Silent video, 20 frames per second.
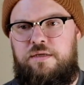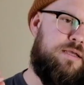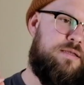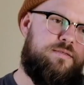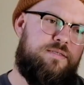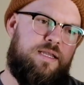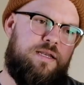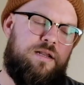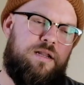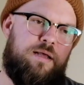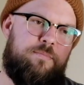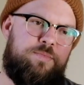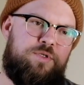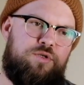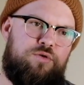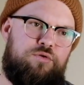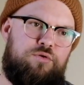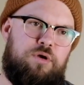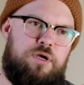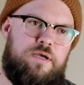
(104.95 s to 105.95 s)
sent it up
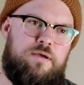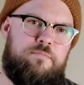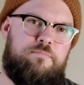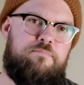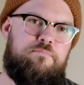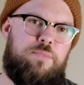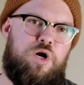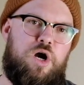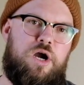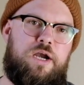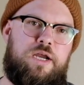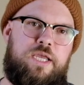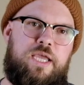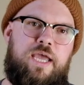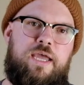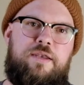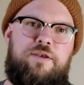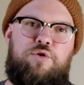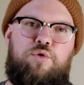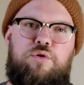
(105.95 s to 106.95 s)
to Mark
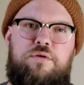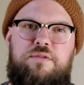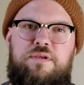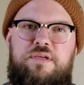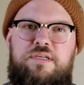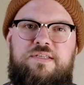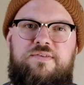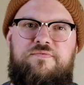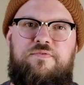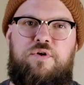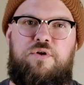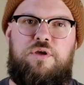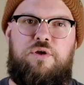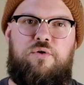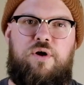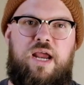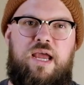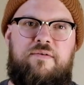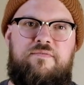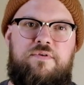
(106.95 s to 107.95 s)
at Northeast
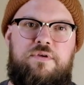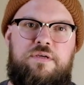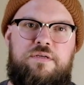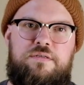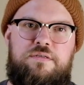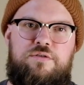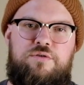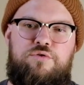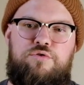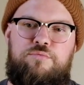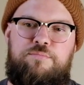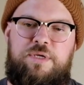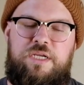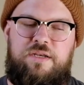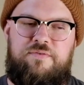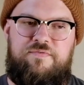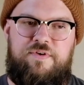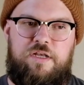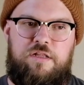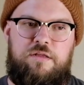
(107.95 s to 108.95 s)
Photographic to be
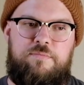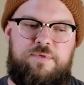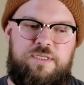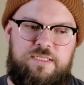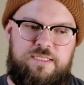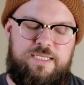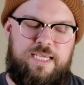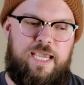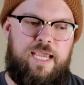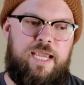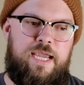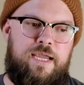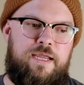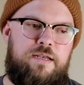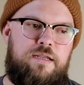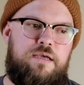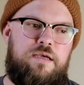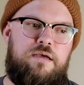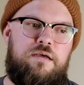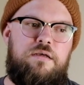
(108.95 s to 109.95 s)
developed and scanned.